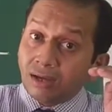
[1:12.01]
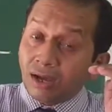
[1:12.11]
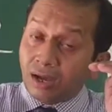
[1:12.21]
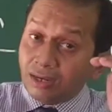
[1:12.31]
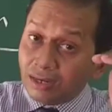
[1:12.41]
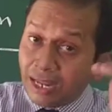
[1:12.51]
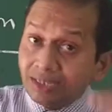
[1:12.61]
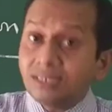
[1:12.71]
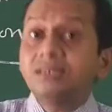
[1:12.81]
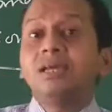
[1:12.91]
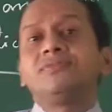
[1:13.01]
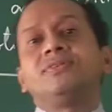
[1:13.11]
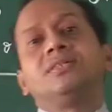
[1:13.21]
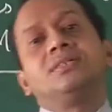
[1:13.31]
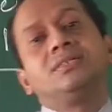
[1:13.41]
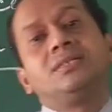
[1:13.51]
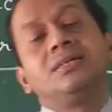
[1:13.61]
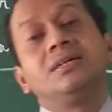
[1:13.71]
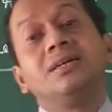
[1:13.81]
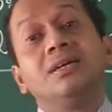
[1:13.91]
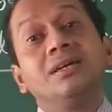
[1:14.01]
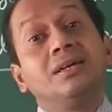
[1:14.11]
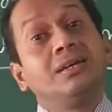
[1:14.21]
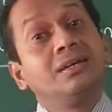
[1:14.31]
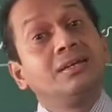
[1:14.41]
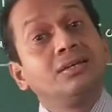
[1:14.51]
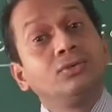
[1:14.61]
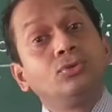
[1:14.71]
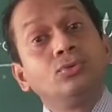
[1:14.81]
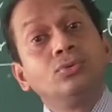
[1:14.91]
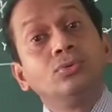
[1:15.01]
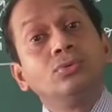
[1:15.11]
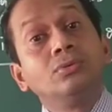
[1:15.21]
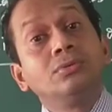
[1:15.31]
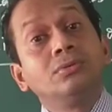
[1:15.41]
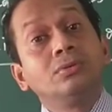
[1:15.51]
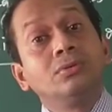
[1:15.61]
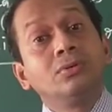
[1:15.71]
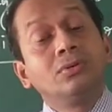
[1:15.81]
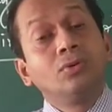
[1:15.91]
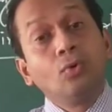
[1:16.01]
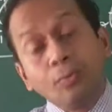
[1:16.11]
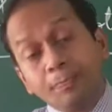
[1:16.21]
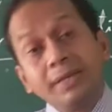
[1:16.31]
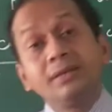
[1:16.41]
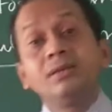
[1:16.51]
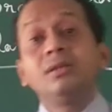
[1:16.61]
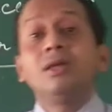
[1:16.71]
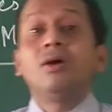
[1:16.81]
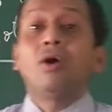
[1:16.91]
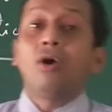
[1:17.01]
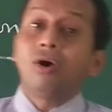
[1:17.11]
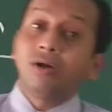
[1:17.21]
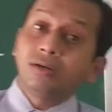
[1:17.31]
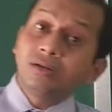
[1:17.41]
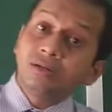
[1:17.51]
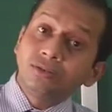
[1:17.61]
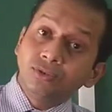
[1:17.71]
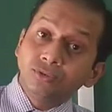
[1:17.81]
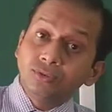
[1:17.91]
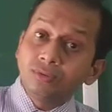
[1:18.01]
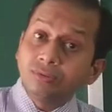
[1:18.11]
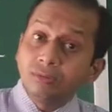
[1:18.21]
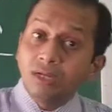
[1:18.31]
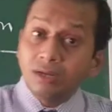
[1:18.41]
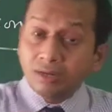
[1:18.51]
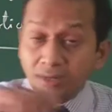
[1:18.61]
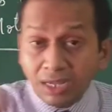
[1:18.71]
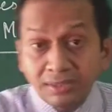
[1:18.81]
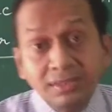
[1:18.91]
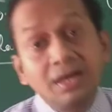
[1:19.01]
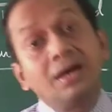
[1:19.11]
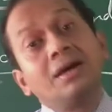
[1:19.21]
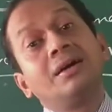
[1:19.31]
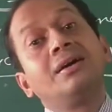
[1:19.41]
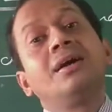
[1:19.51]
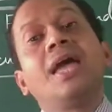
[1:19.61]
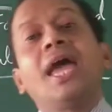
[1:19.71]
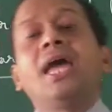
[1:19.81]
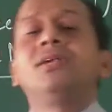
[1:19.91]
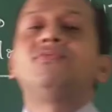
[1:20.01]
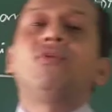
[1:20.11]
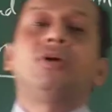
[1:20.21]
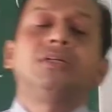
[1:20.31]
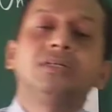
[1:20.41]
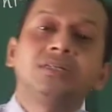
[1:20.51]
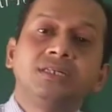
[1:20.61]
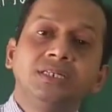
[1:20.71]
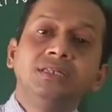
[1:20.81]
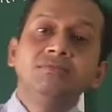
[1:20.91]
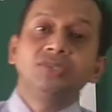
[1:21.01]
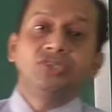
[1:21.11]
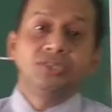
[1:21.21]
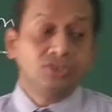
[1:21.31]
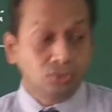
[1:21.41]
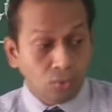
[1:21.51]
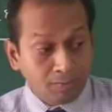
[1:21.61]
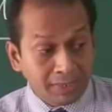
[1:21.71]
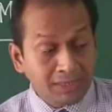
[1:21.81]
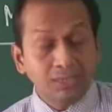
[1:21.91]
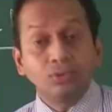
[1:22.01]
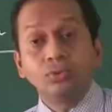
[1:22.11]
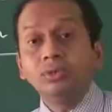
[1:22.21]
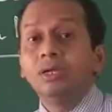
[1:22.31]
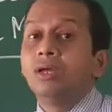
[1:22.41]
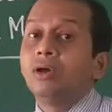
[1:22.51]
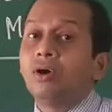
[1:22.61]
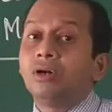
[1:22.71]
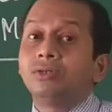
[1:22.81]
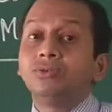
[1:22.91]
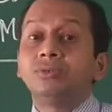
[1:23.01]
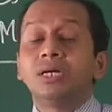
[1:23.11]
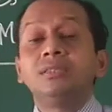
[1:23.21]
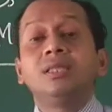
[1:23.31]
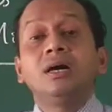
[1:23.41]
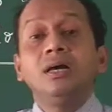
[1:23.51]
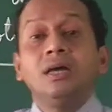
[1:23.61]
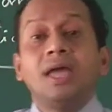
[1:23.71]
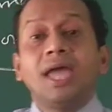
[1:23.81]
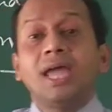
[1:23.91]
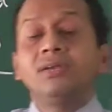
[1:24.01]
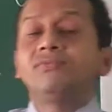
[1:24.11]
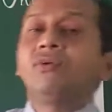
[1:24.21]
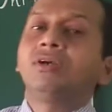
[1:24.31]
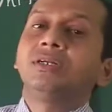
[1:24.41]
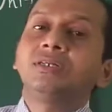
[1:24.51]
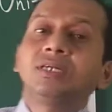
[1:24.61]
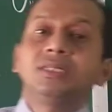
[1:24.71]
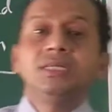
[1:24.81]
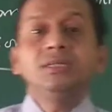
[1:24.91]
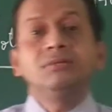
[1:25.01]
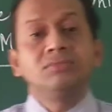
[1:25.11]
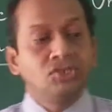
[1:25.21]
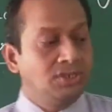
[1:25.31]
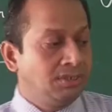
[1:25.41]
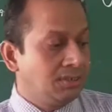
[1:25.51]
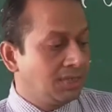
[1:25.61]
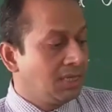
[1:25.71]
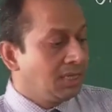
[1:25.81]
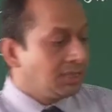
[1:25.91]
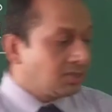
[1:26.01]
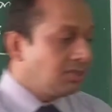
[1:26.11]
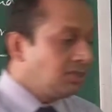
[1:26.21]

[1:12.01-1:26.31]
a lesser effort to open or to run the hand fodder cutting machines, to open the door or to run the hand fodder cutting machines. See